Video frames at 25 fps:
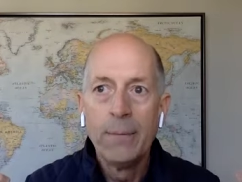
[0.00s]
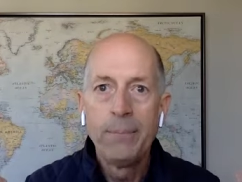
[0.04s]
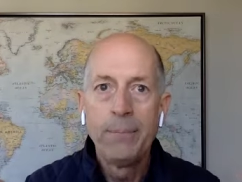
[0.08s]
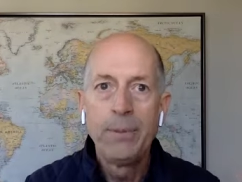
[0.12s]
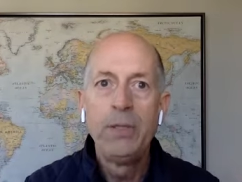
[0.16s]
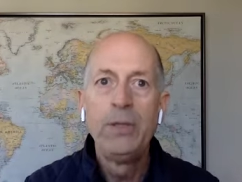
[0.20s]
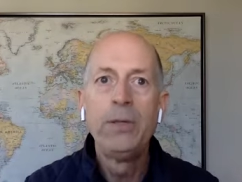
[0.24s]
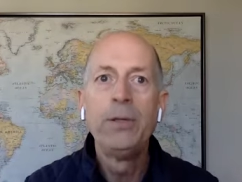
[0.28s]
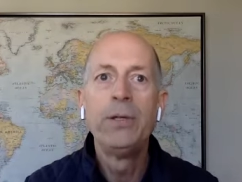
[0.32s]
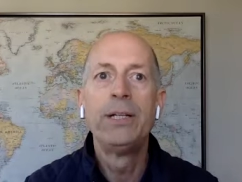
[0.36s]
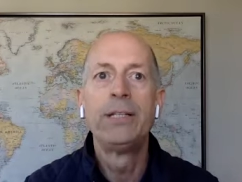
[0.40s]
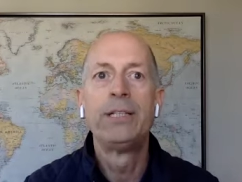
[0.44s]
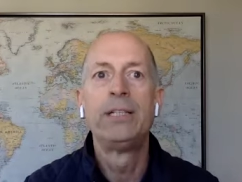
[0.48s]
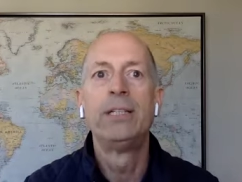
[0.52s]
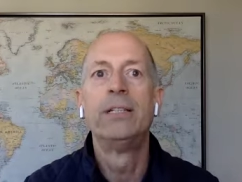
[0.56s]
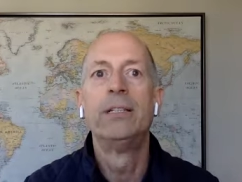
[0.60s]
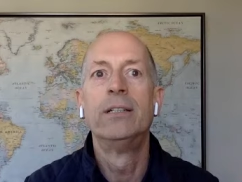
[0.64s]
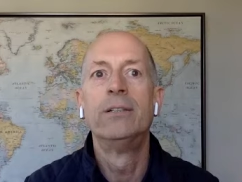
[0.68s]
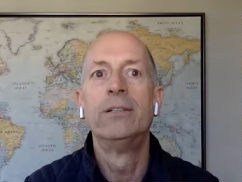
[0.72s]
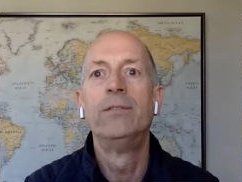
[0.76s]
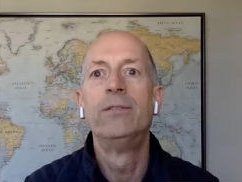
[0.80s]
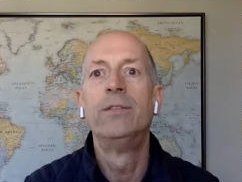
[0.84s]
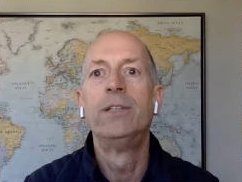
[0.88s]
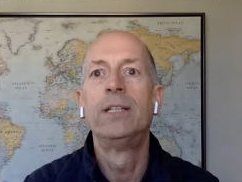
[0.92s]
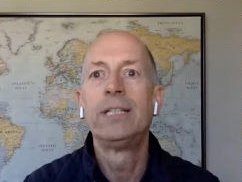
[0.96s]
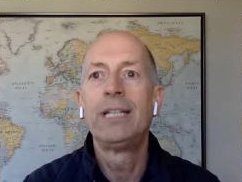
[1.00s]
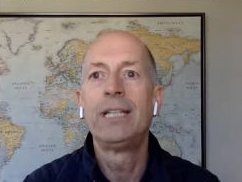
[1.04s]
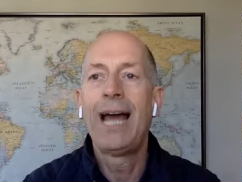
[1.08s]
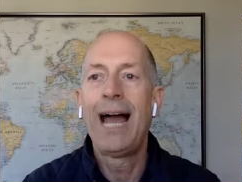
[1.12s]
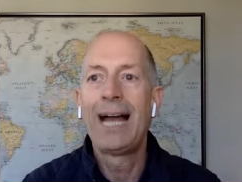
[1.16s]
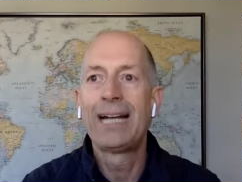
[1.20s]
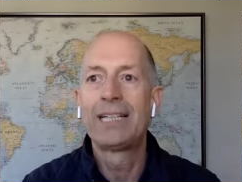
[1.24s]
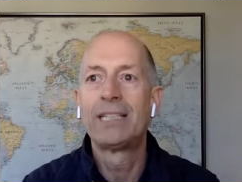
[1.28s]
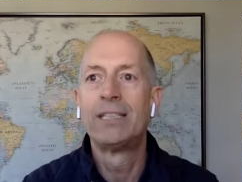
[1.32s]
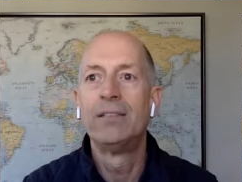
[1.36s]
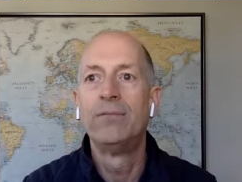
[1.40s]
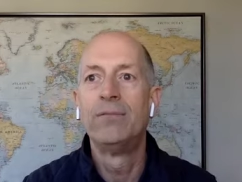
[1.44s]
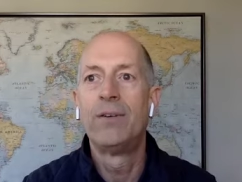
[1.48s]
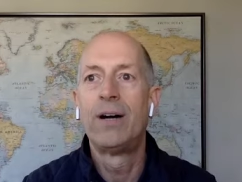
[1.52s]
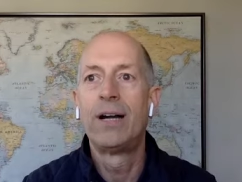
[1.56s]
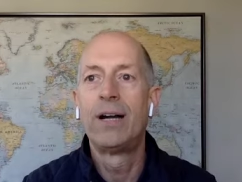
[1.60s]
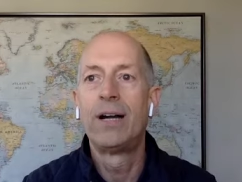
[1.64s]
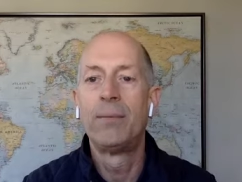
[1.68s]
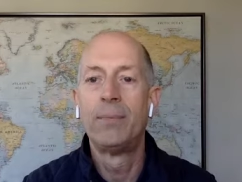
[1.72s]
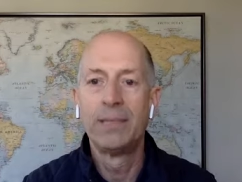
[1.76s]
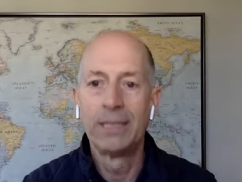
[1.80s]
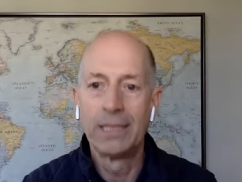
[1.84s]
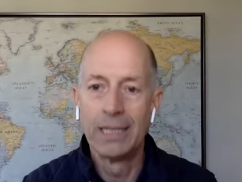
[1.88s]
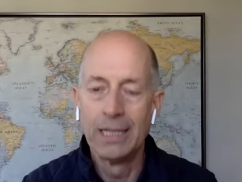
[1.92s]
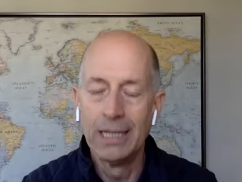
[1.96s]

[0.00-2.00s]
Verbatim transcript: punitive the tax environment,